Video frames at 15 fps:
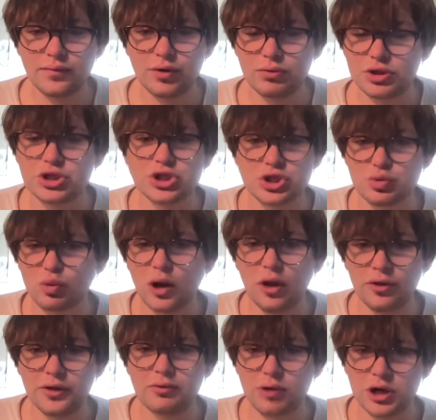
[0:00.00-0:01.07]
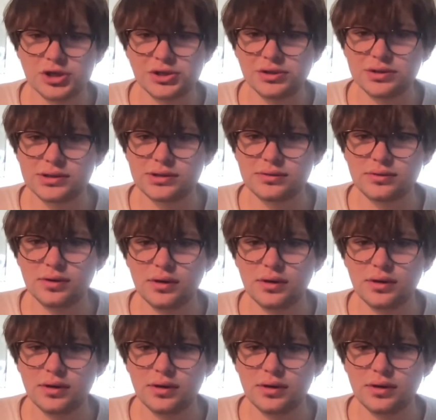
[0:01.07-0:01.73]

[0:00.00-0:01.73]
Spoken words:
which is just wealthy Russians.